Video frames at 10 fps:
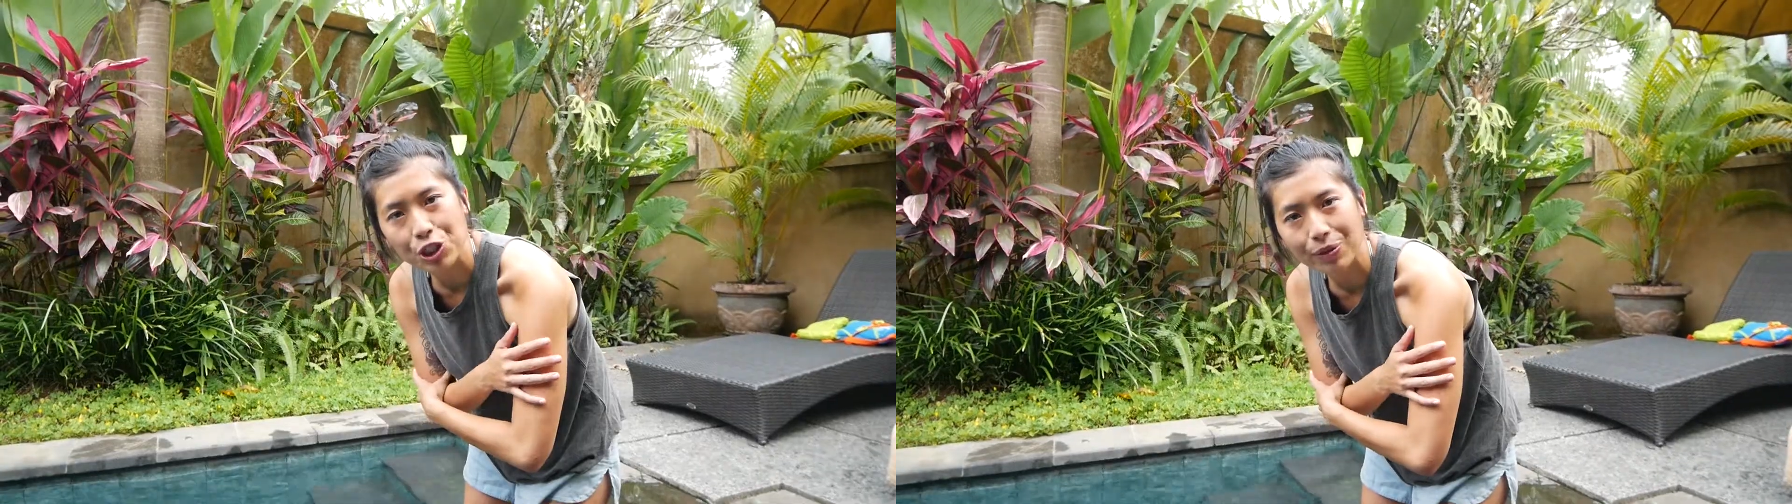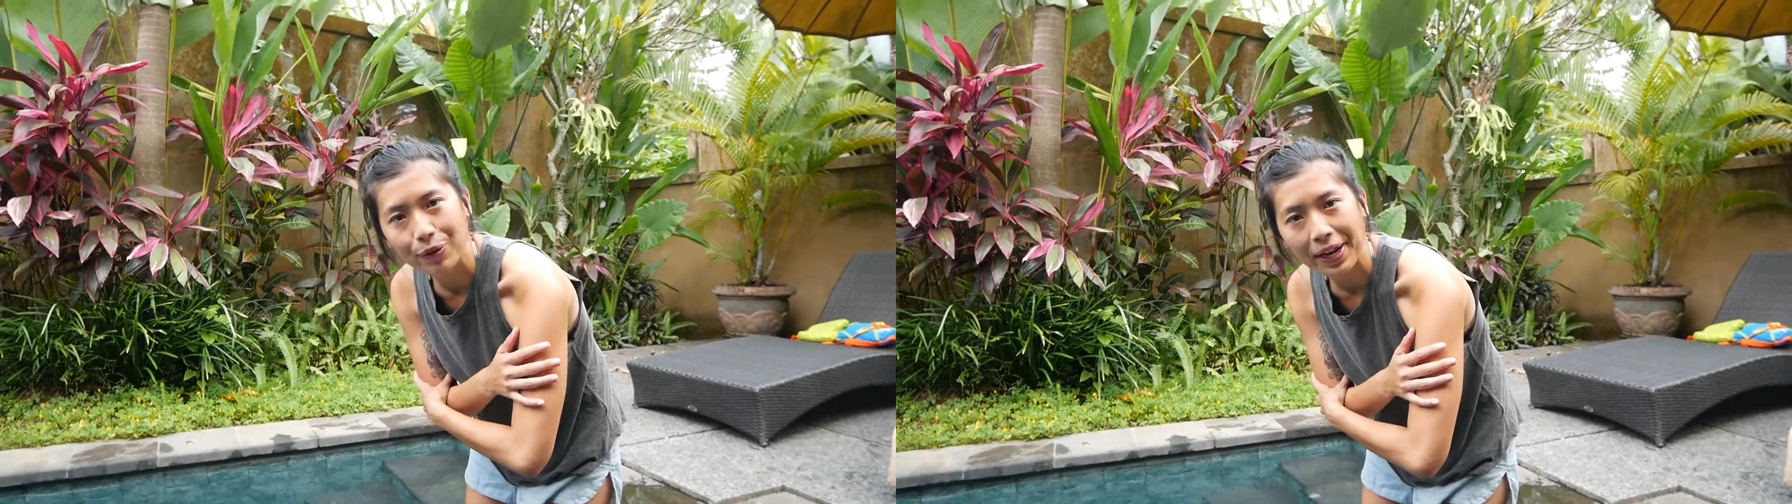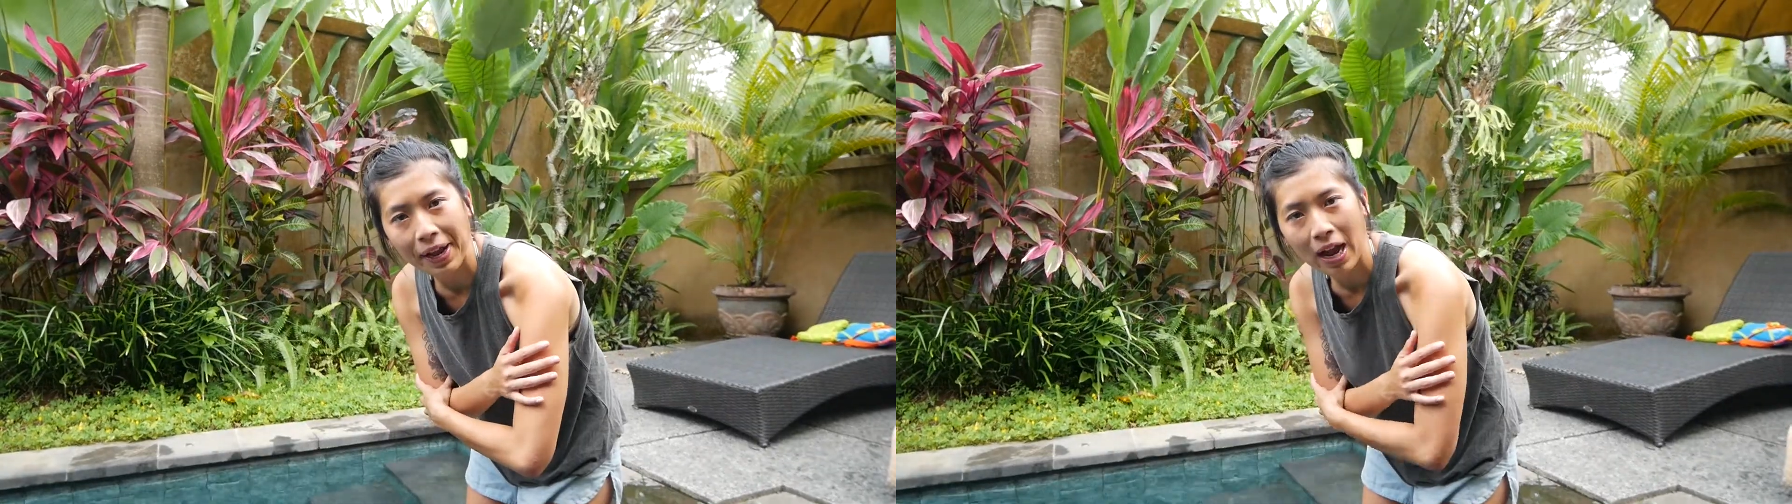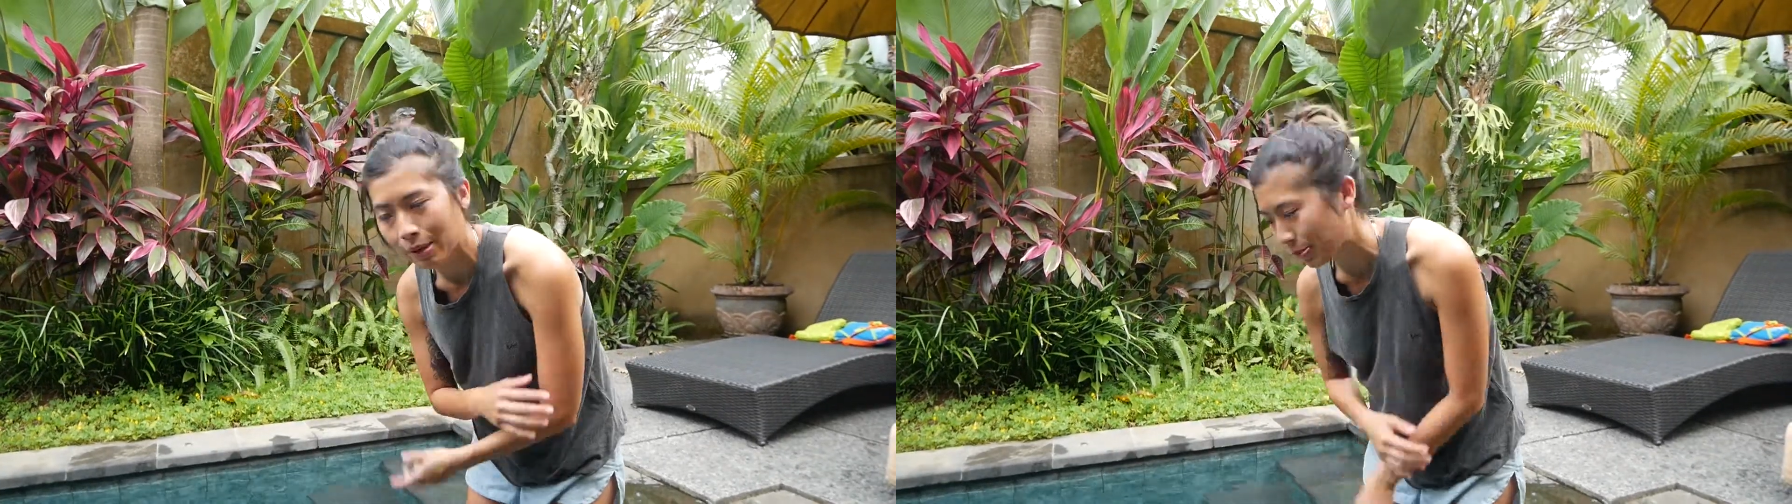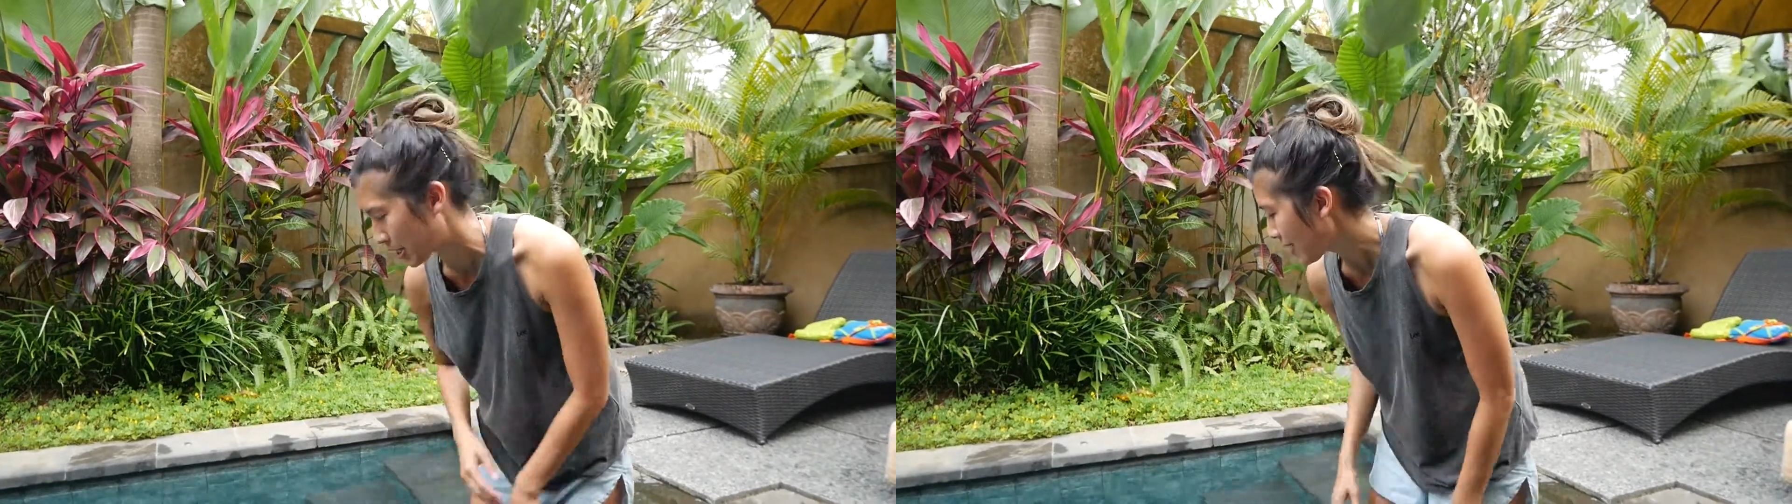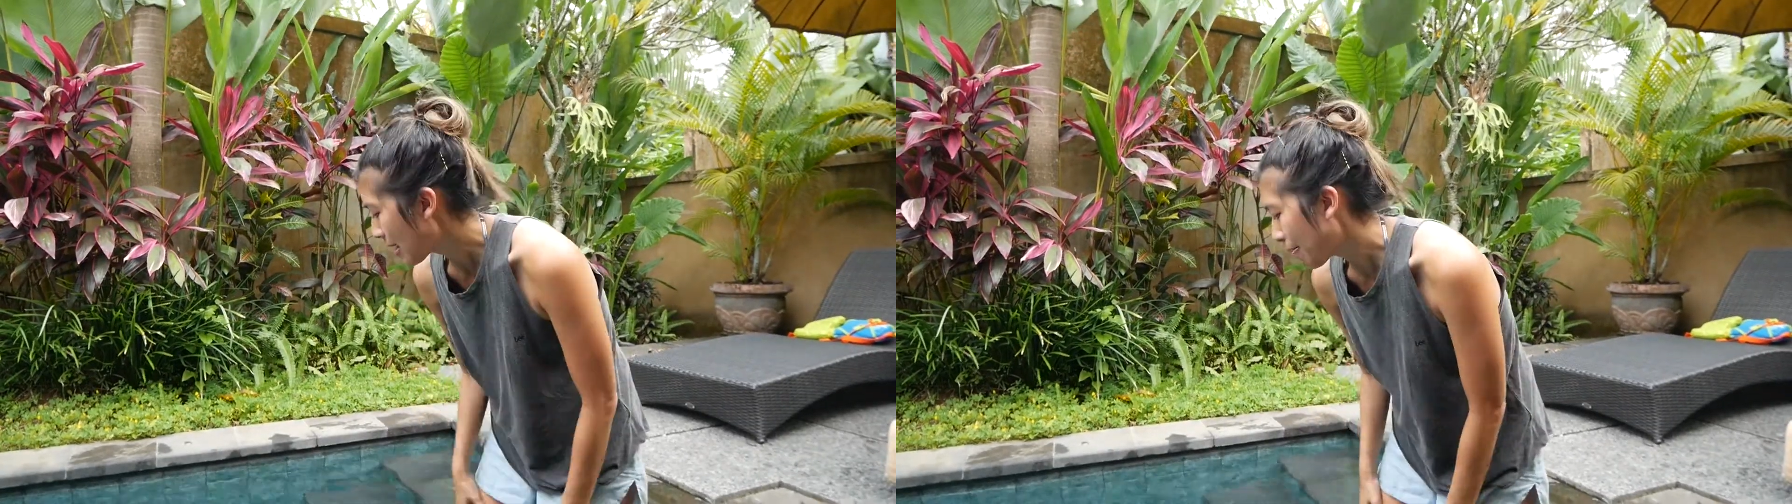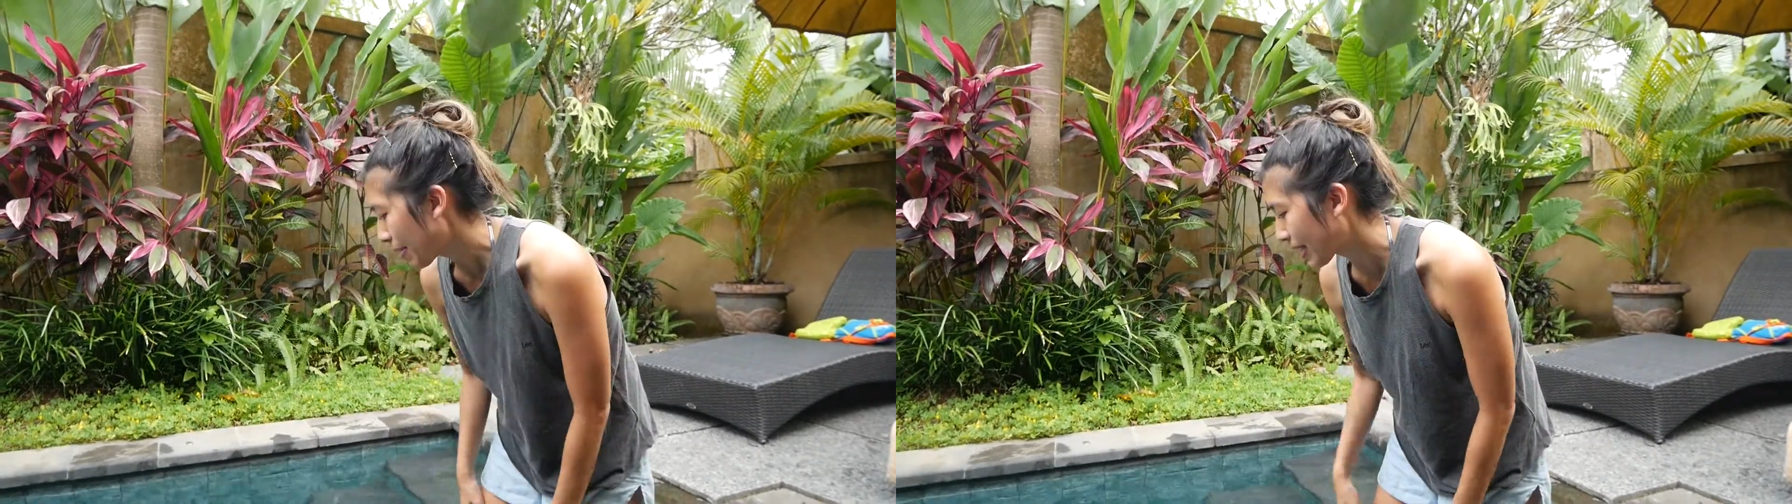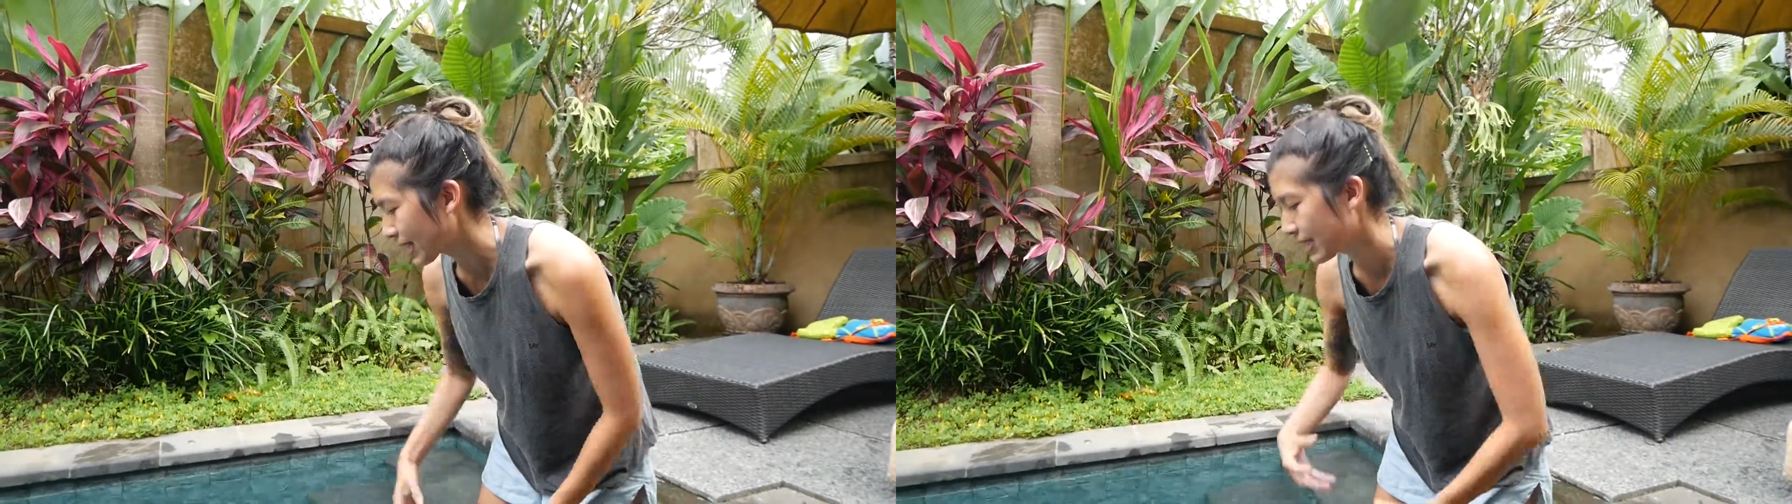chicken wing arms,
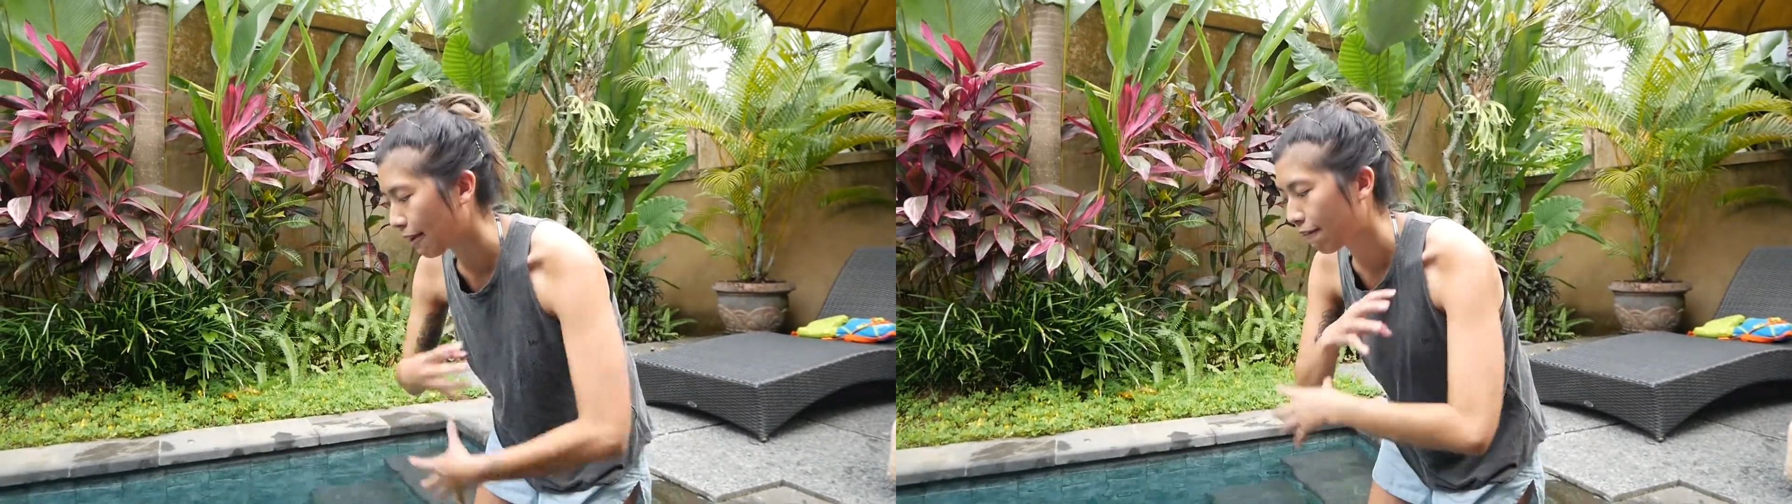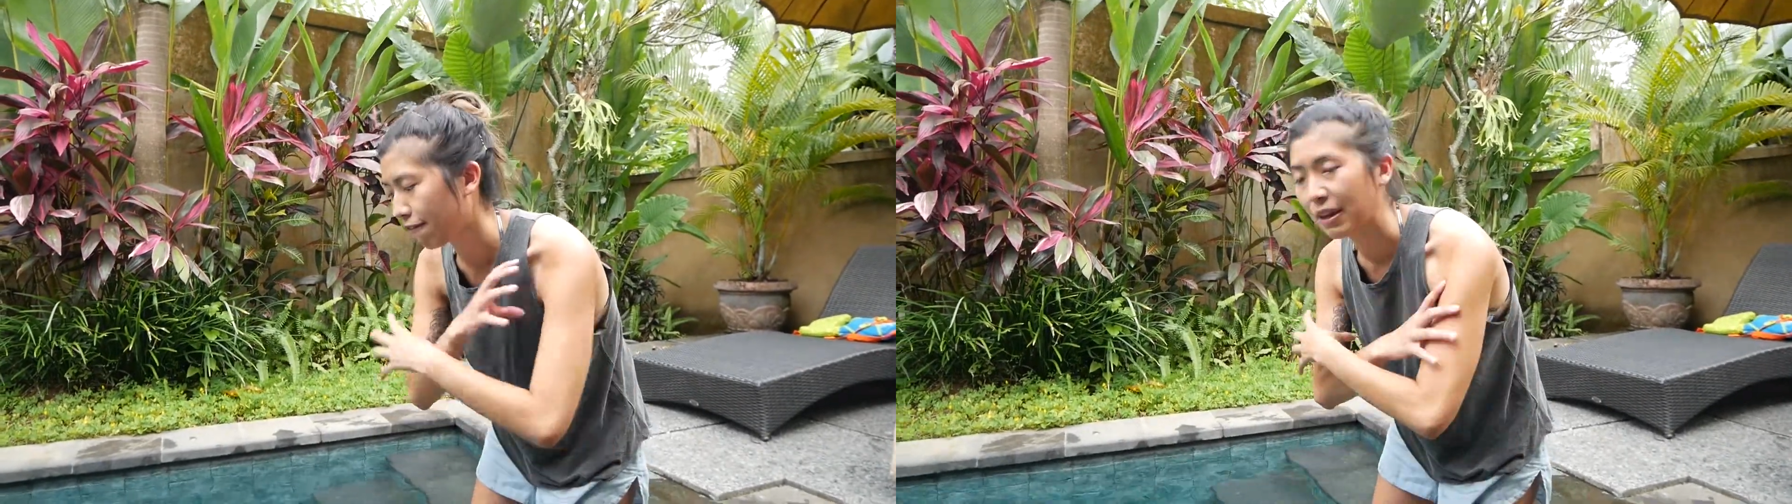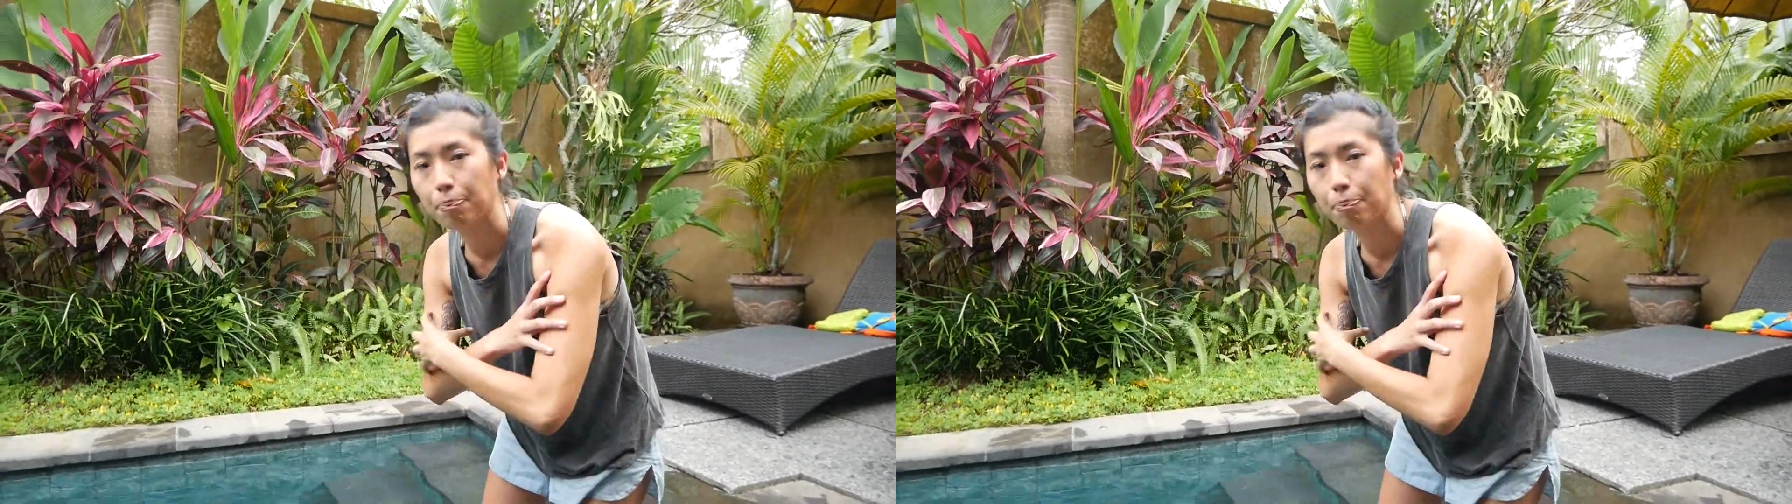because they fit